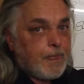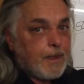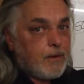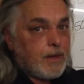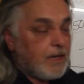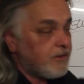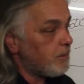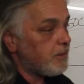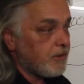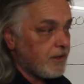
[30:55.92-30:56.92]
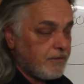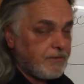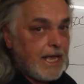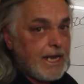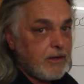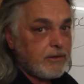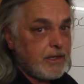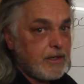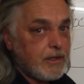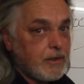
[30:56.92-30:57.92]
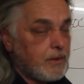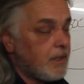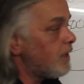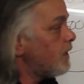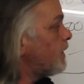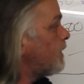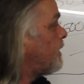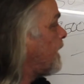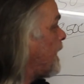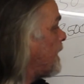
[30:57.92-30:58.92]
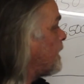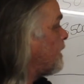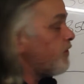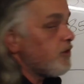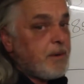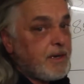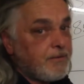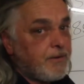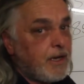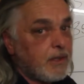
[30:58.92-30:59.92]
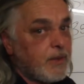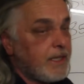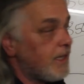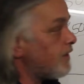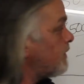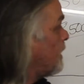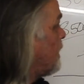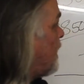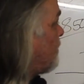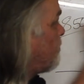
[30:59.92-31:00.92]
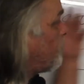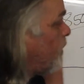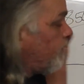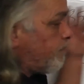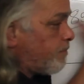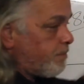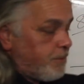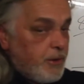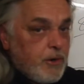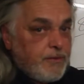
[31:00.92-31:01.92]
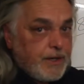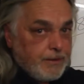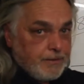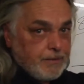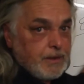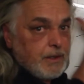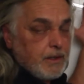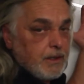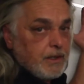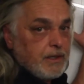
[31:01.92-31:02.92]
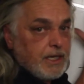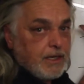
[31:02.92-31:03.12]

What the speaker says: Okay, so I'm just going to flat out tell you that if you've been following this, we've proven the